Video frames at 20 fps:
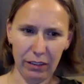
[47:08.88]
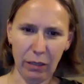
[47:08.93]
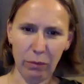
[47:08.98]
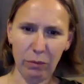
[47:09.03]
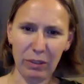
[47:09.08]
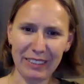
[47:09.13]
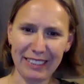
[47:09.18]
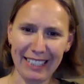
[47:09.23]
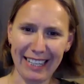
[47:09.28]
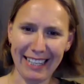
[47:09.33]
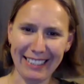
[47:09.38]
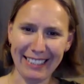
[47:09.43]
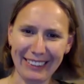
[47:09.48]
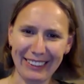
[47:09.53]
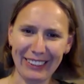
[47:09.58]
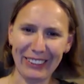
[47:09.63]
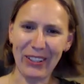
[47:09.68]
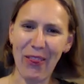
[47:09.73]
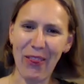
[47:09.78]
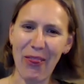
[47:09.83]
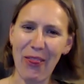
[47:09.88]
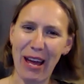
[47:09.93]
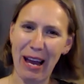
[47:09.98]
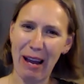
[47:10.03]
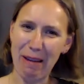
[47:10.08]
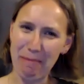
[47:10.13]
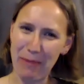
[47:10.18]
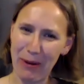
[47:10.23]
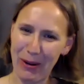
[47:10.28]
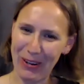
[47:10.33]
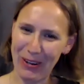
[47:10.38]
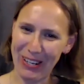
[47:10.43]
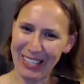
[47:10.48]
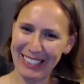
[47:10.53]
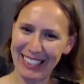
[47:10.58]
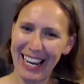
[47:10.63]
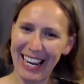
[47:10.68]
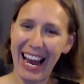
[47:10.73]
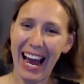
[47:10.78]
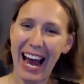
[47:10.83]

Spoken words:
someone's asking on that point,